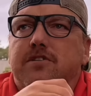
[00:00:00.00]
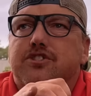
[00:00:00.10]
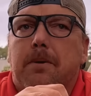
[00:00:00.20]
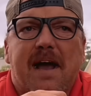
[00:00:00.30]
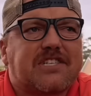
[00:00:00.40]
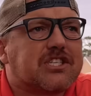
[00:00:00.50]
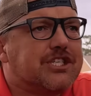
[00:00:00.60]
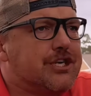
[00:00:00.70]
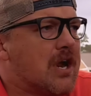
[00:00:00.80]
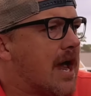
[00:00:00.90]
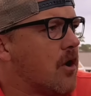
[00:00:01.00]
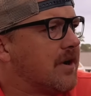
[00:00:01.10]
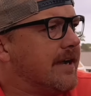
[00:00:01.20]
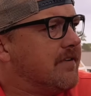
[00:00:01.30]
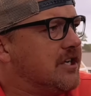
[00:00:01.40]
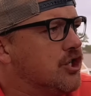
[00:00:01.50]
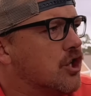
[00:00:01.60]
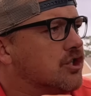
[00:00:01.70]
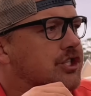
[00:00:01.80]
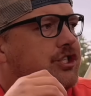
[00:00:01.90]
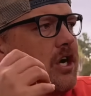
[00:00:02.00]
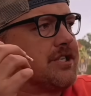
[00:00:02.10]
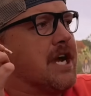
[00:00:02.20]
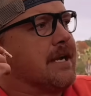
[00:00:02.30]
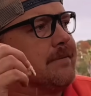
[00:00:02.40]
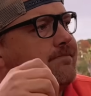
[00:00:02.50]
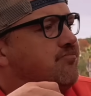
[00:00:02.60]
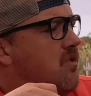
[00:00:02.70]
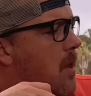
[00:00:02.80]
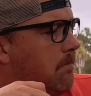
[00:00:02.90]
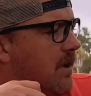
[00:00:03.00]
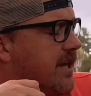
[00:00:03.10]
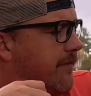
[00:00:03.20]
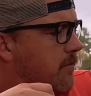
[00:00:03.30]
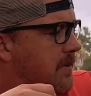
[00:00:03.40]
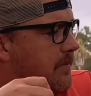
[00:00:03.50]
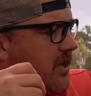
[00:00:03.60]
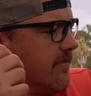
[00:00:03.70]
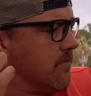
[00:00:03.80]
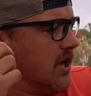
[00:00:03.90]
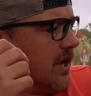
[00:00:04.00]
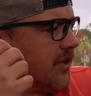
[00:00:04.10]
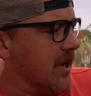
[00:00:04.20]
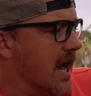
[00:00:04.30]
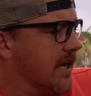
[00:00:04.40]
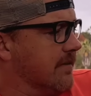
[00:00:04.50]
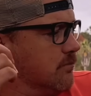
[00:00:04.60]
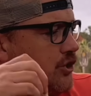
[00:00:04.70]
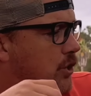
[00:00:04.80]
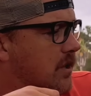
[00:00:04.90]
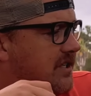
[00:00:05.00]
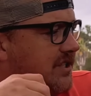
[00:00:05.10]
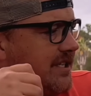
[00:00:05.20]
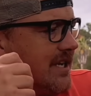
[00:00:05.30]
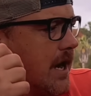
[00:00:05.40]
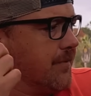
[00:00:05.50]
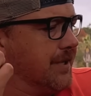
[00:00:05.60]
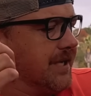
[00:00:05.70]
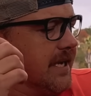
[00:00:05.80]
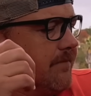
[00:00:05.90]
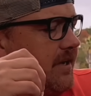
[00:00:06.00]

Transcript: So basically, you're not gonna give me, you're gonna just start taking money from people every month and not give them a choice and not really give them